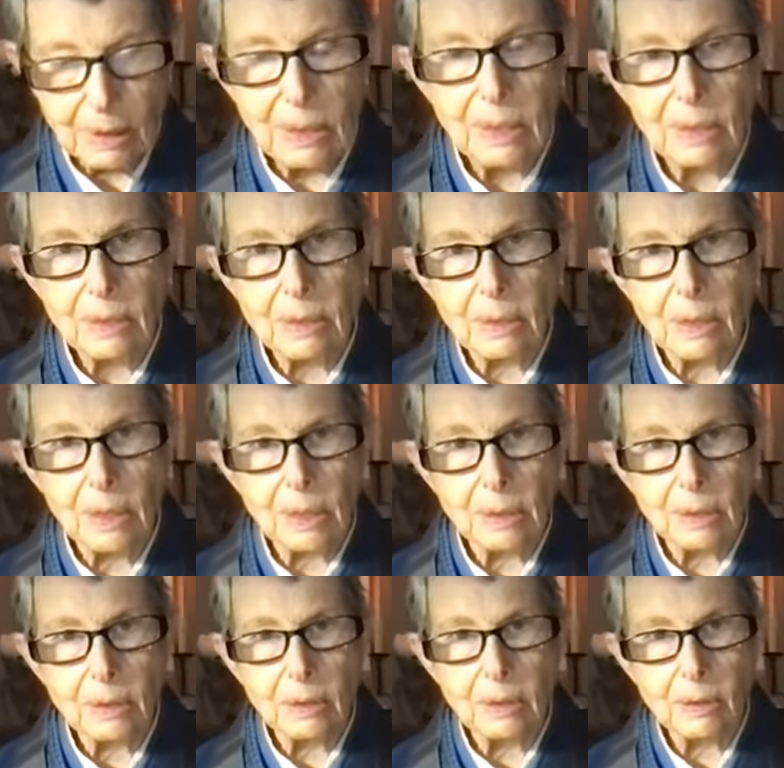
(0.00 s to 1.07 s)
It's not
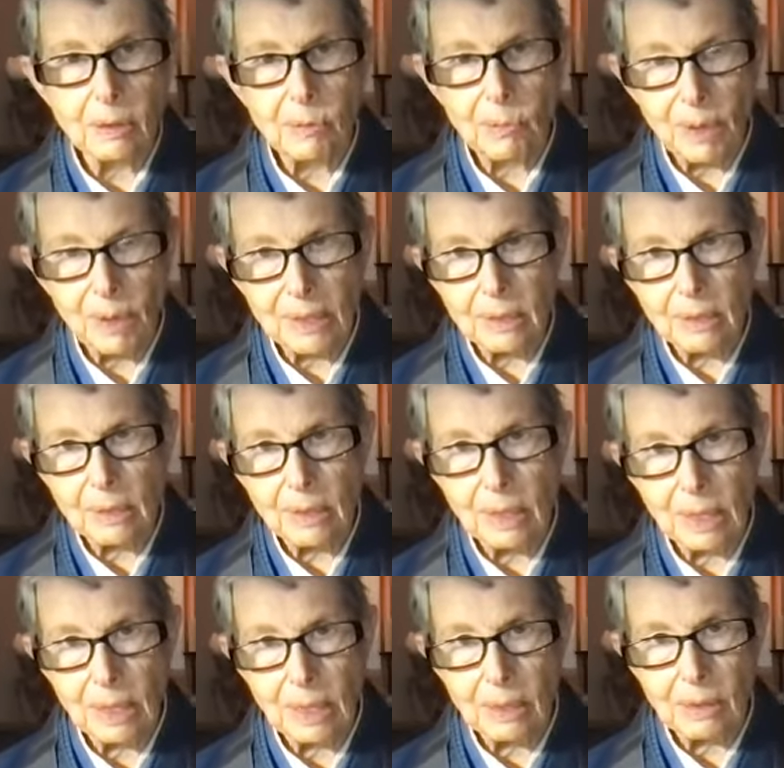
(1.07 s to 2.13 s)
quite
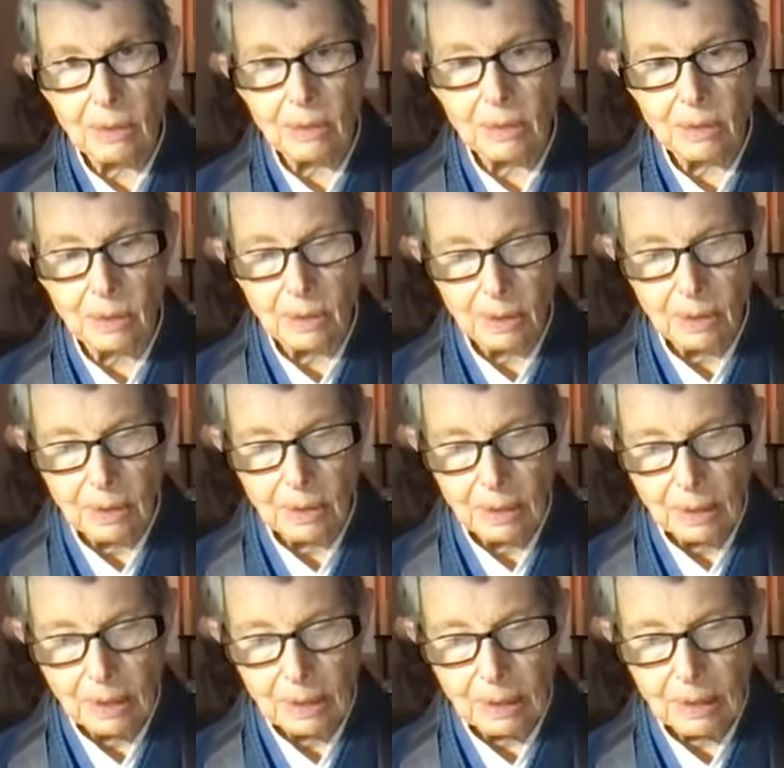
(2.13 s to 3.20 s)
as
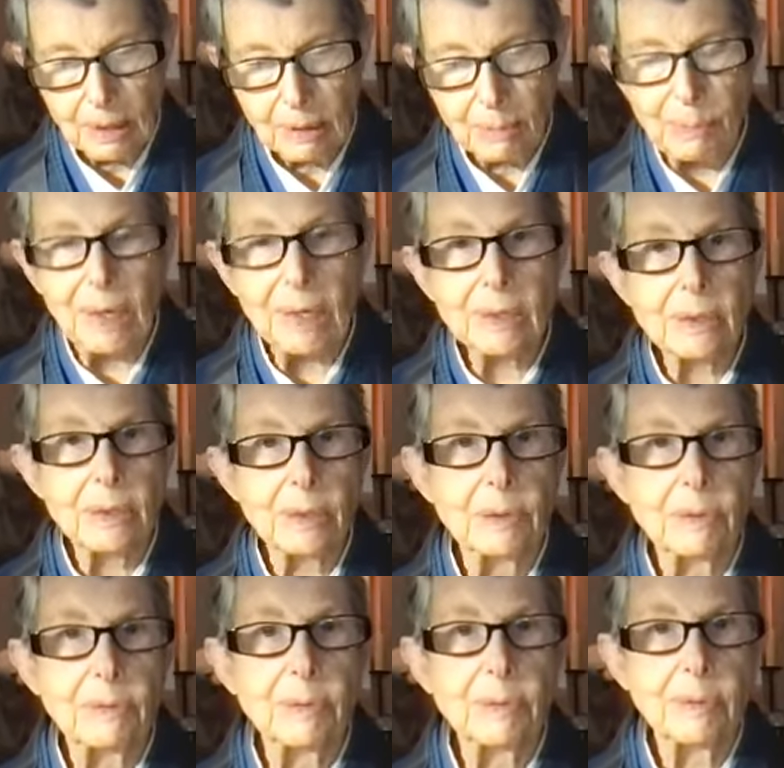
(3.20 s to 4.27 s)

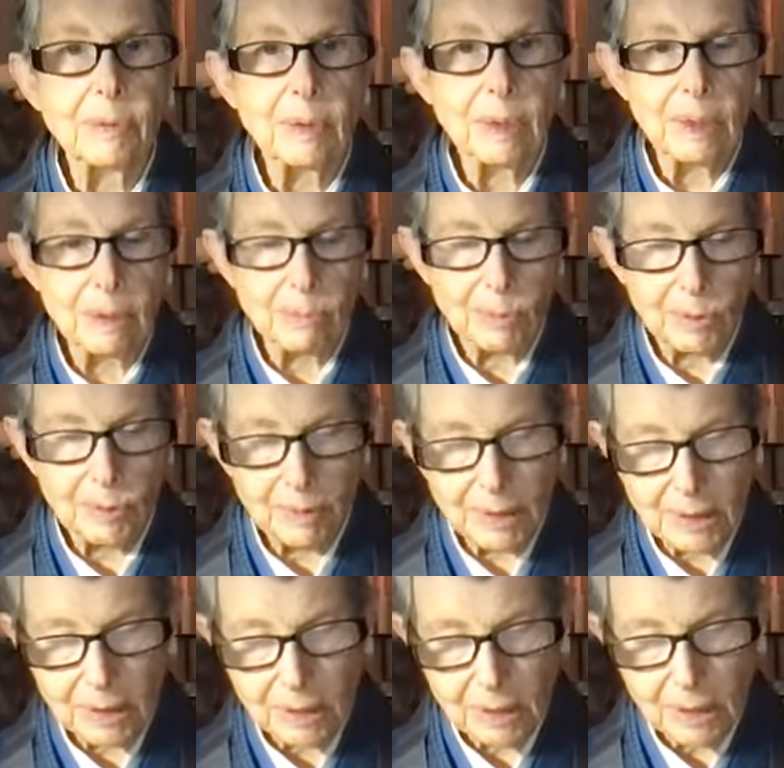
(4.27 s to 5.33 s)
positive in more
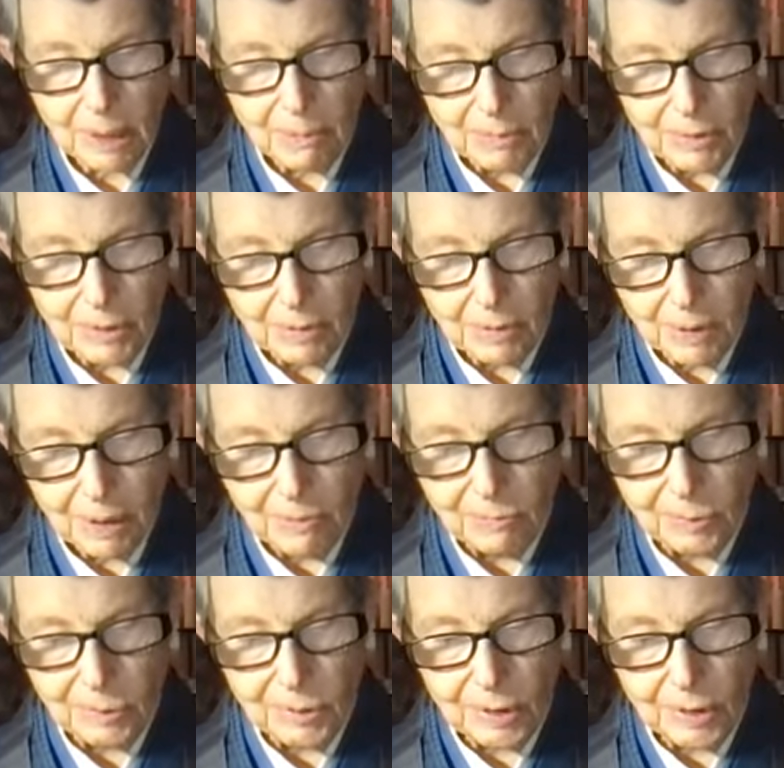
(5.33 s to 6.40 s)
recent times,
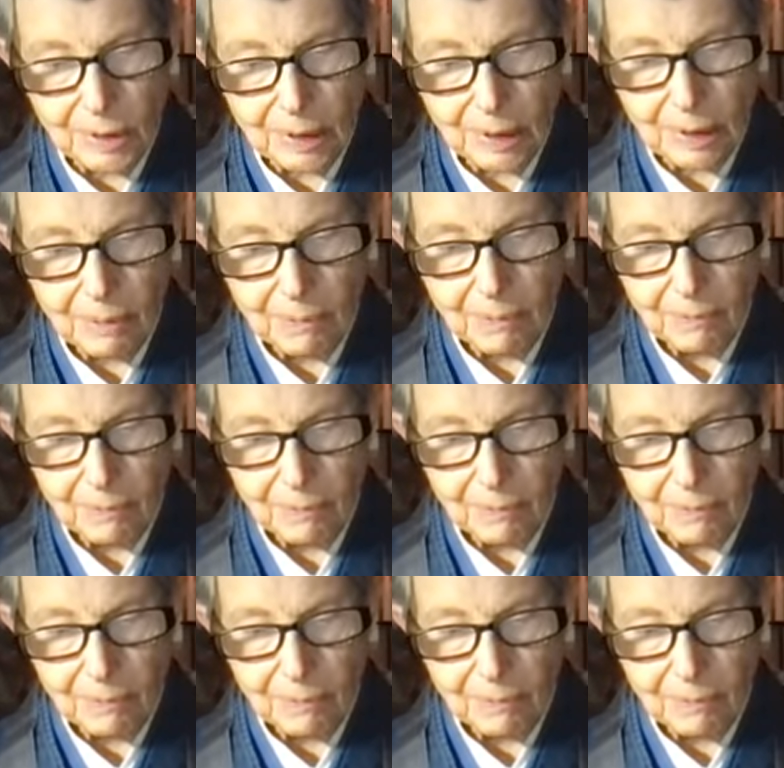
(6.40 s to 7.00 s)
unfortunately.